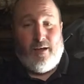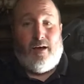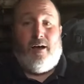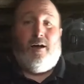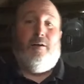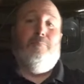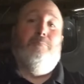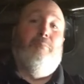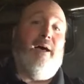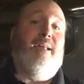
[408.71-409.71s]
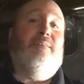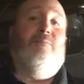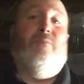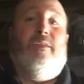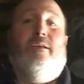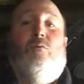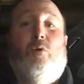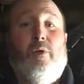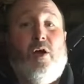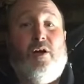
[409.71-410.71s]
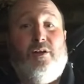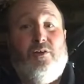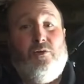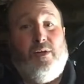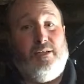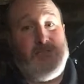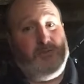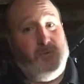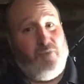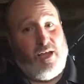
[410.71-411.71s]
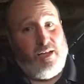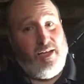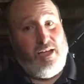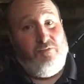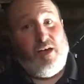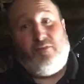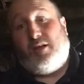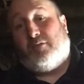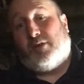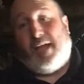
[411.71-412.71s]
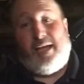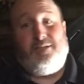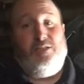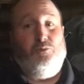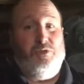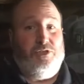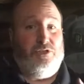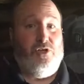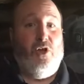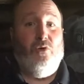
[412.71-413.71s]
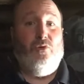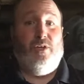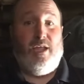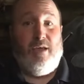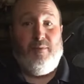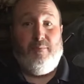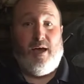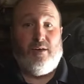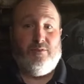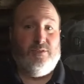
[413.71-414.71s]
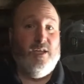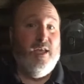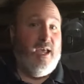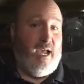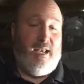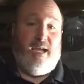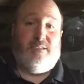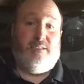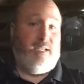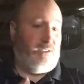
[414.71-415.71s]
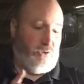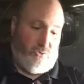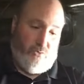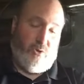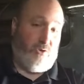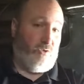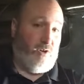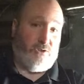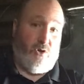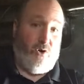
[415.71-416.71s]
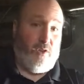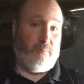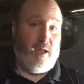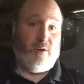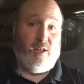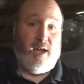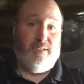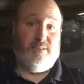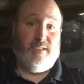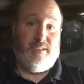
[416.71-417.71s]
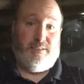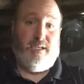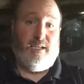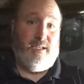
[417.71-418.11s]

But what we are going to do is we've got leaky valve cover gaskets, which is known on the Hemi models, and that's going across all the model lines that it's in.